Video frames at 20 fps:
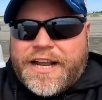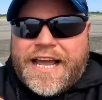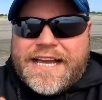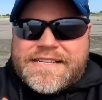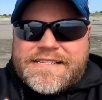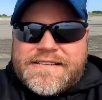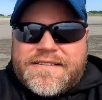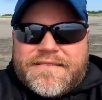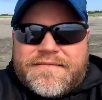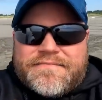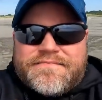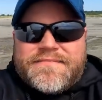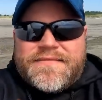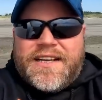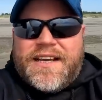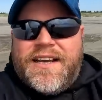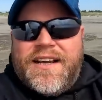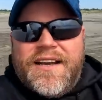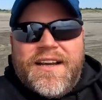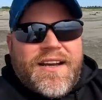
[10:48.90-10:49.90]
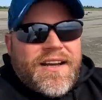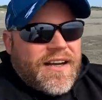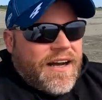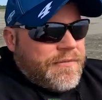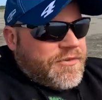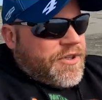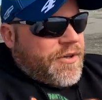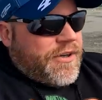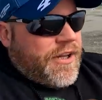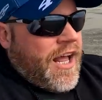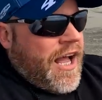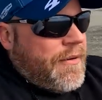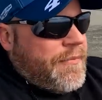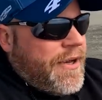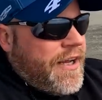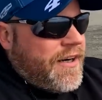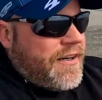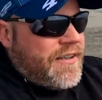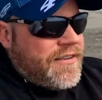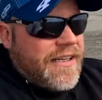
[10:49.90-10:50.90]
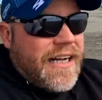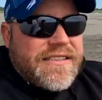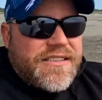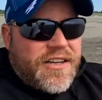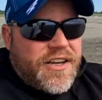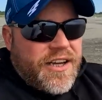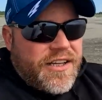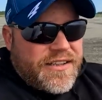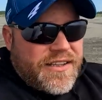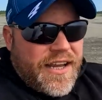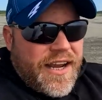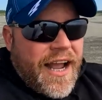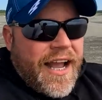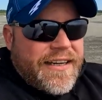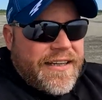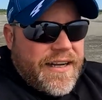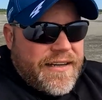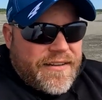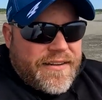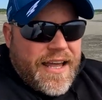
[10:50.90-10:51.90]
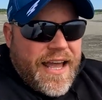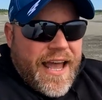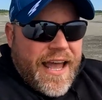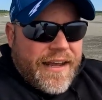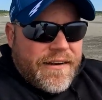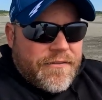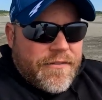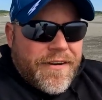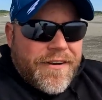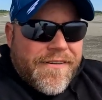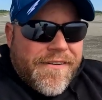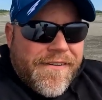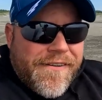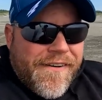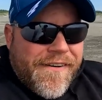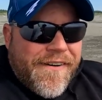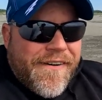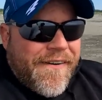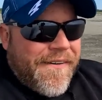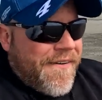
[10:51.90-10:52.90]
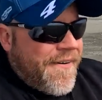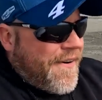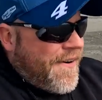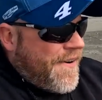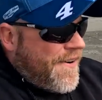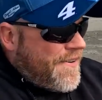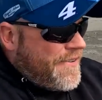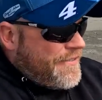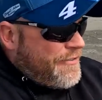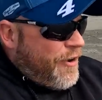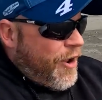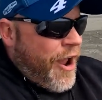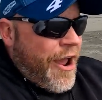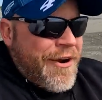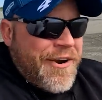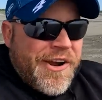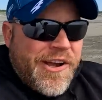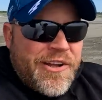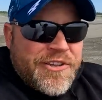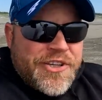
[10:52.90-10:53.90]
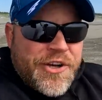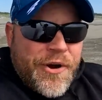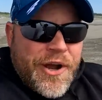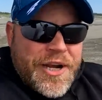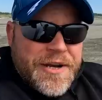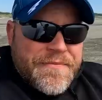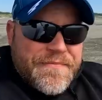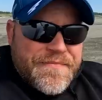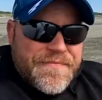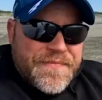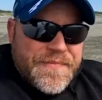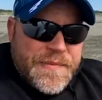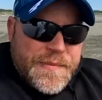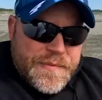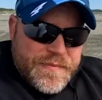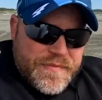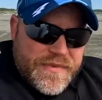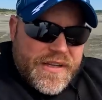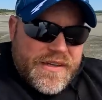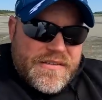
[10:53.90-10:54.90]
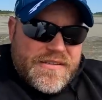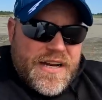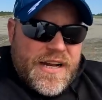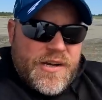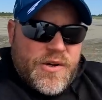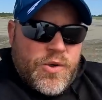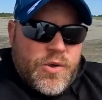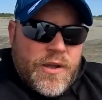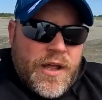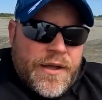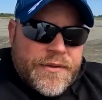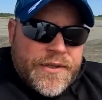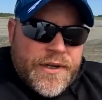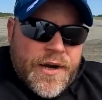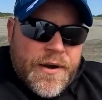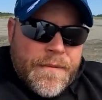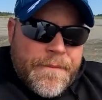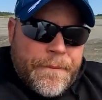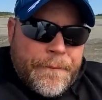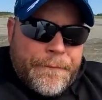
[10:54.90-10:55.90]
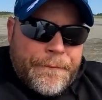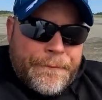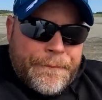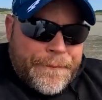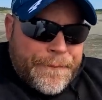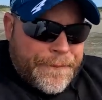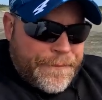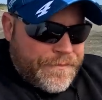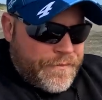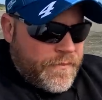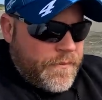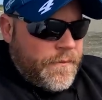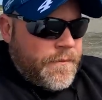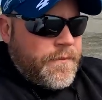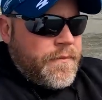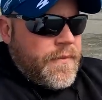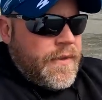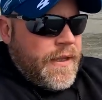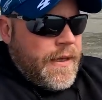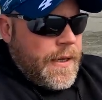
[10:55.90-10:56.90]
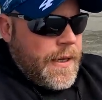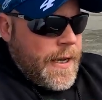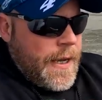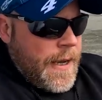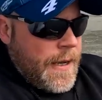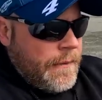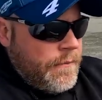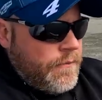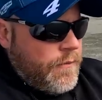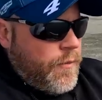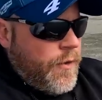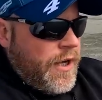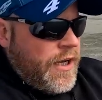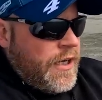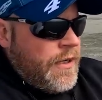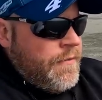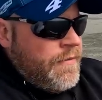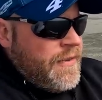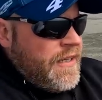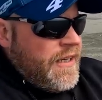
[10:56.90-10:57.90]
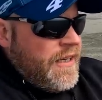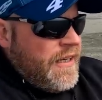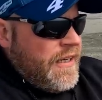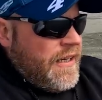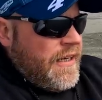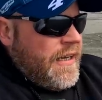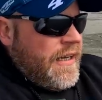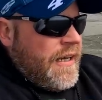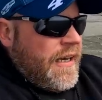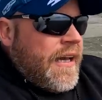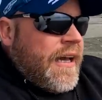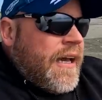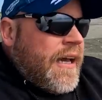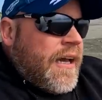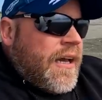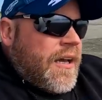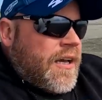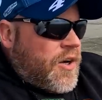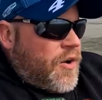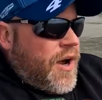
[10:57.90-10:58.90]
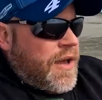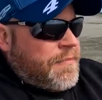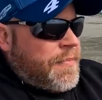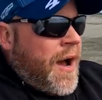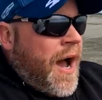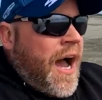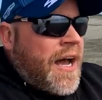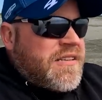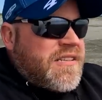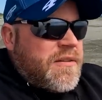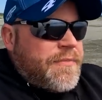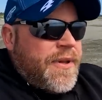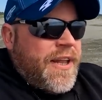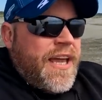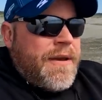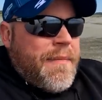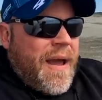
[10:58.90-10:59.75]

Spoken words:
guys. I'm doing a lot better. That's a good thing. I needed that. How are y'all doing? Staying cool out there? Okay, well, quite possibly